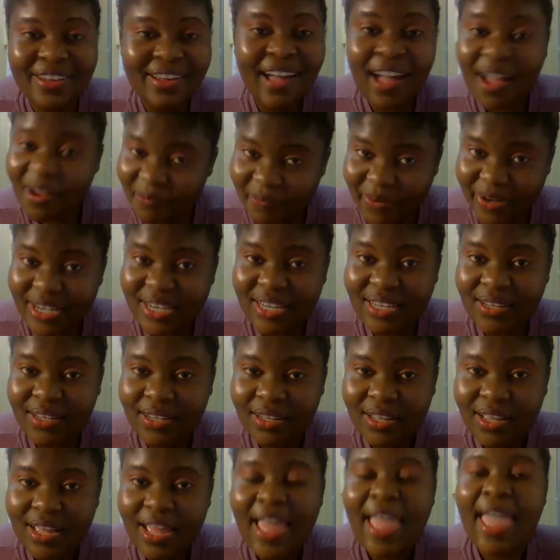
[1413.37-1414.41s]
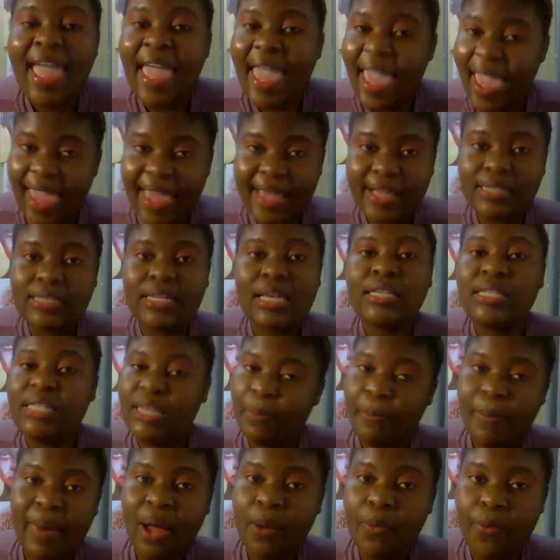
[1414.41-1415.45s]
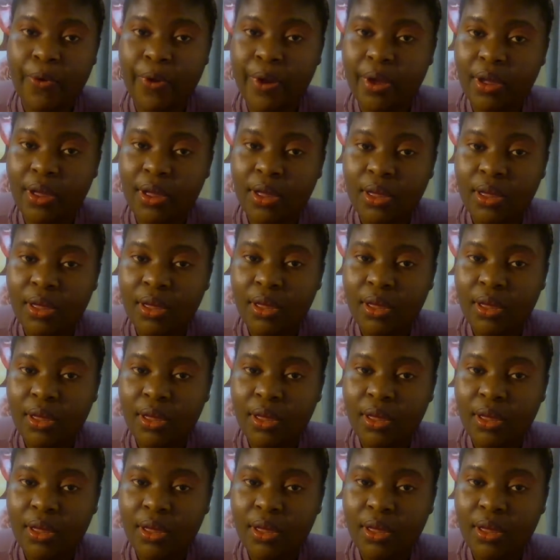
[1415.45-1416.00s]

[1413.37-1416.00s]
company here's Zimbabwe.